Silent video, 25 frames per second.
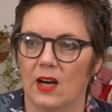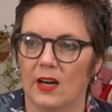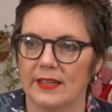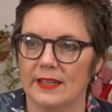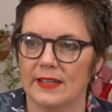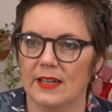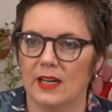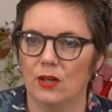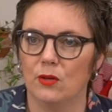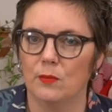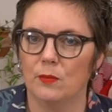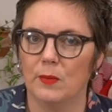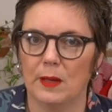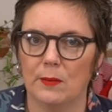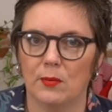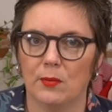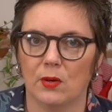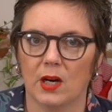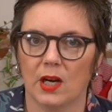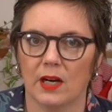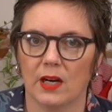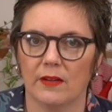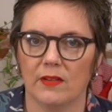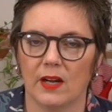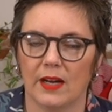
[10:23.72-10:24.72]
I know
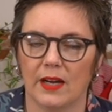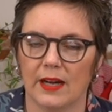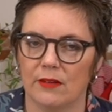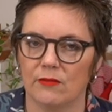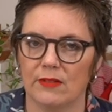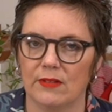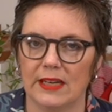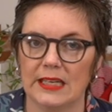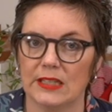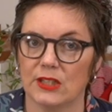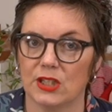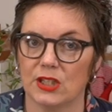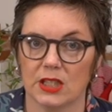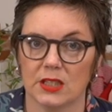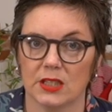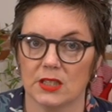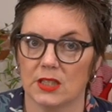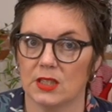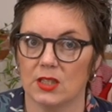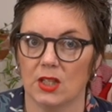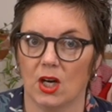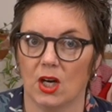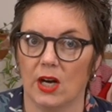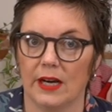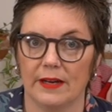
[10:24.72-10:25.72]
people kind of like are itching
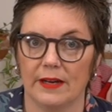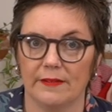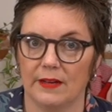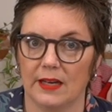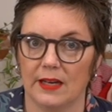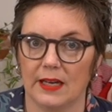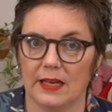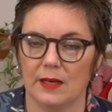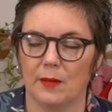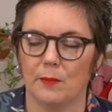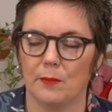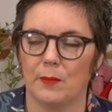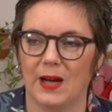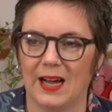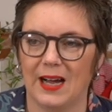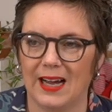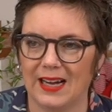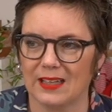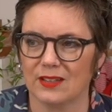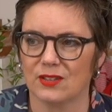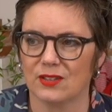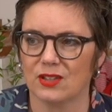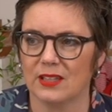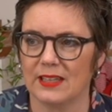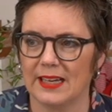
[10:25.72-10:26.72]
to dive in, but
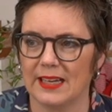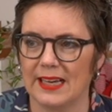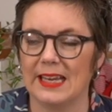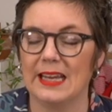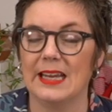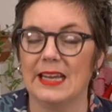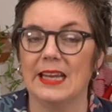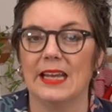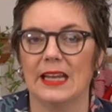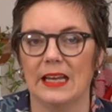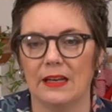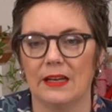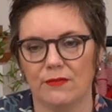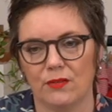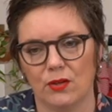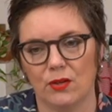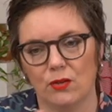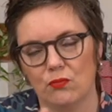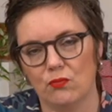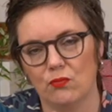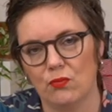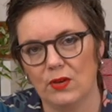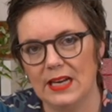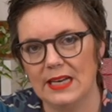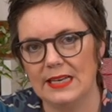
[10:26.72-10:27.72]
actually, if
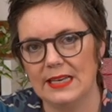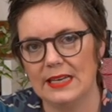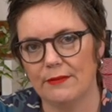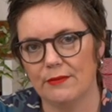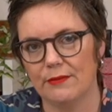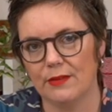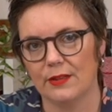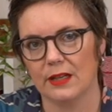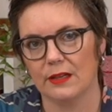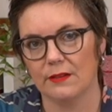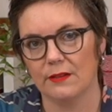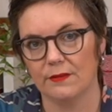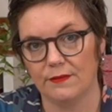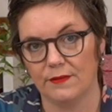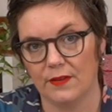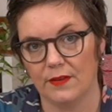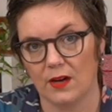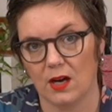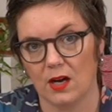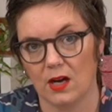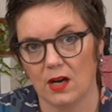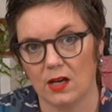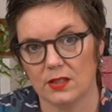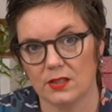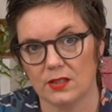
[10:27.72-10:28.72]
you read everything
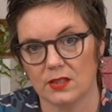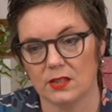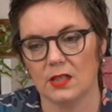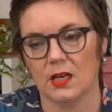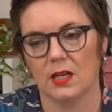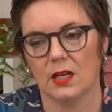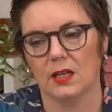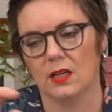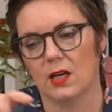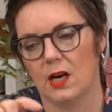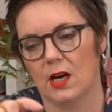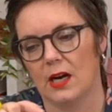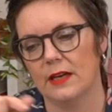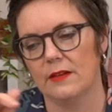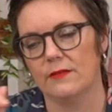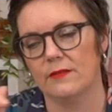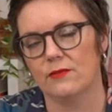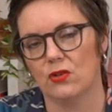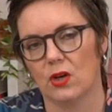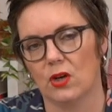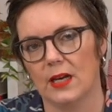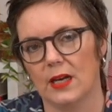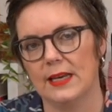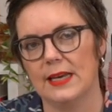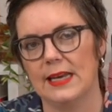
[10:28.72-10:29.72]
first and kind of
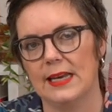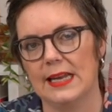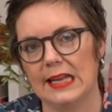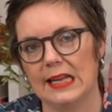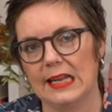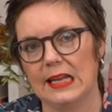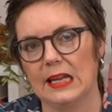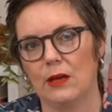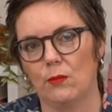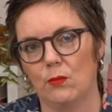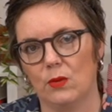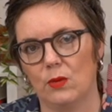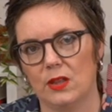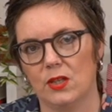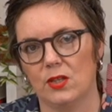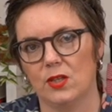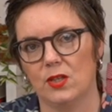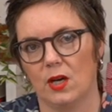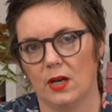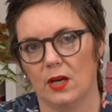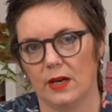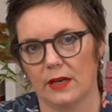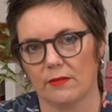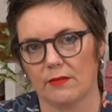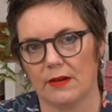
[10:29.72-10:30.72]
try and link it with the
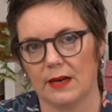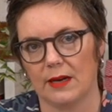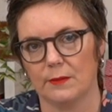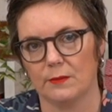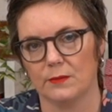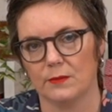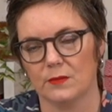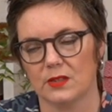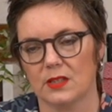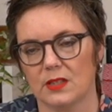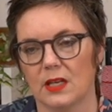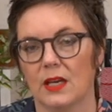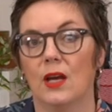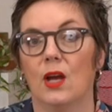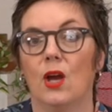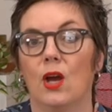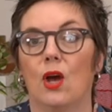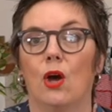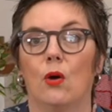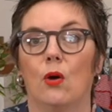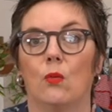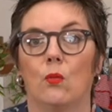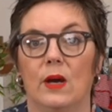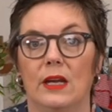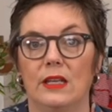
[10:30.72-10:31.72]
diagrams,
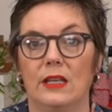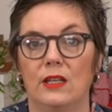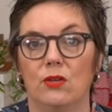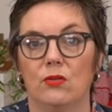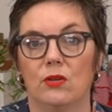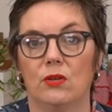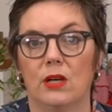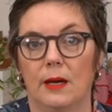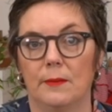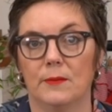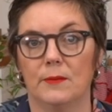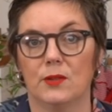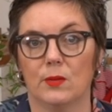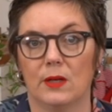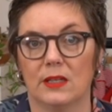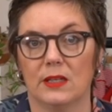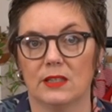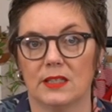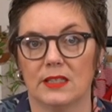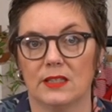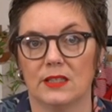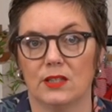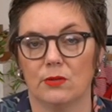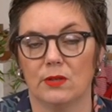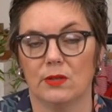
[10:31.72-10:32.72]
when you come to
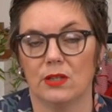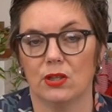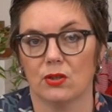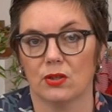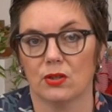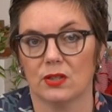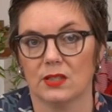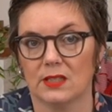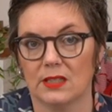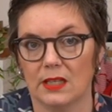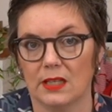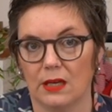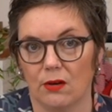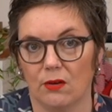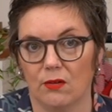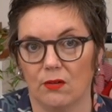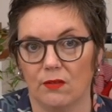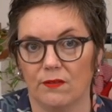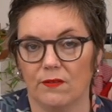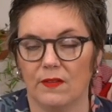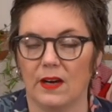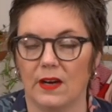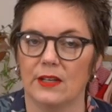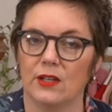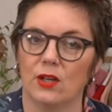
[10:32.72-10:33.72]
actually do it
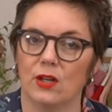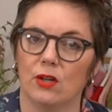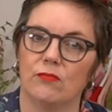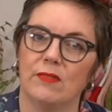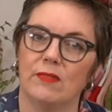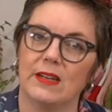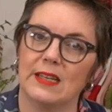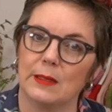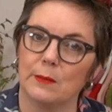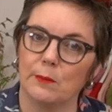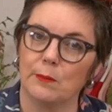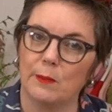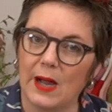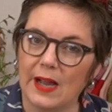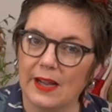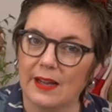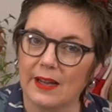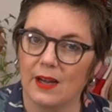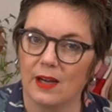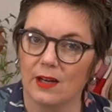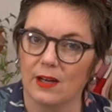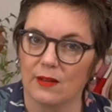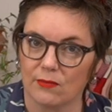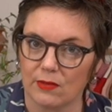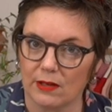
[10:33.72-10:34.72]
yourself and you're reading
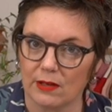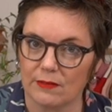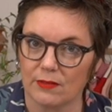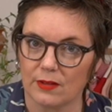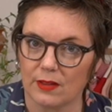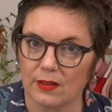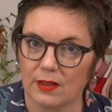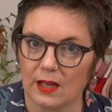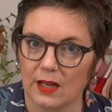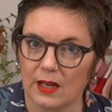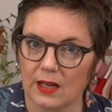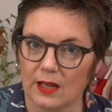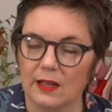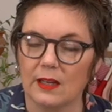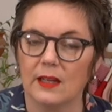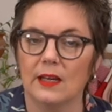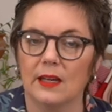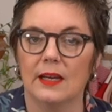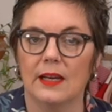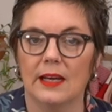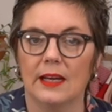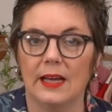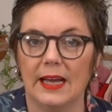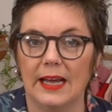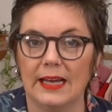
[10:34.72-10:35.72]
back over everything,
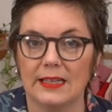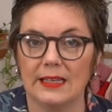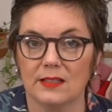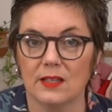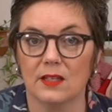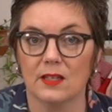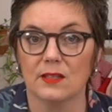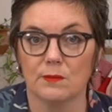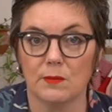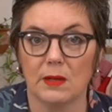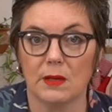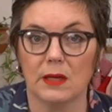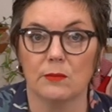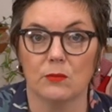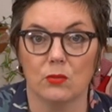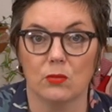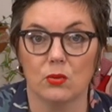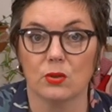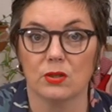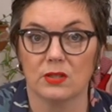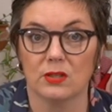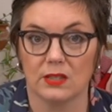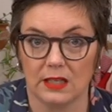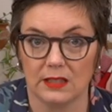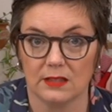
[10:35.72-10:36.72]
it does make
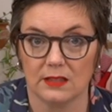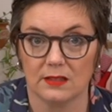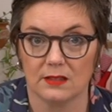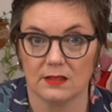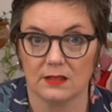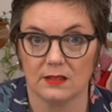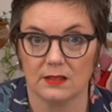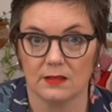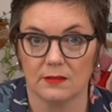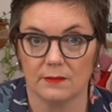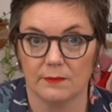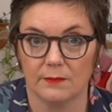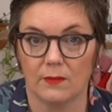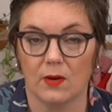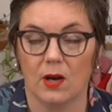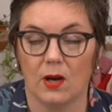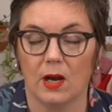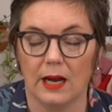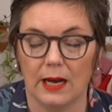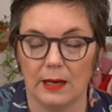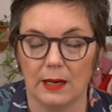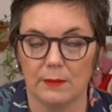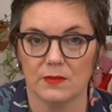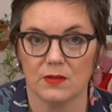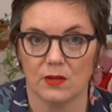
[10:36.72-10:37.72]
more sense.
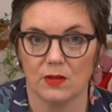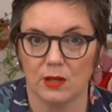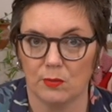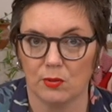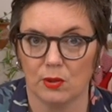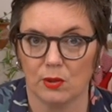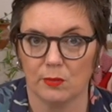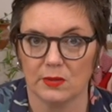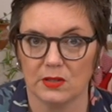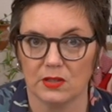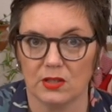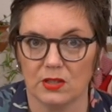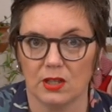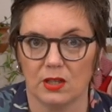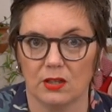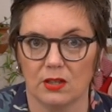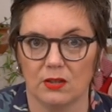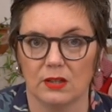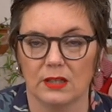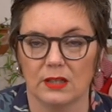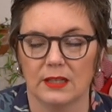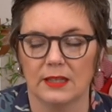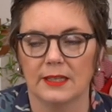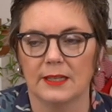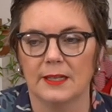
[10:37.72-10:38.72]
I absolutely promise
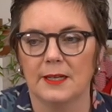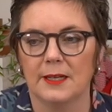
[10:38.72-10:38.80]
you.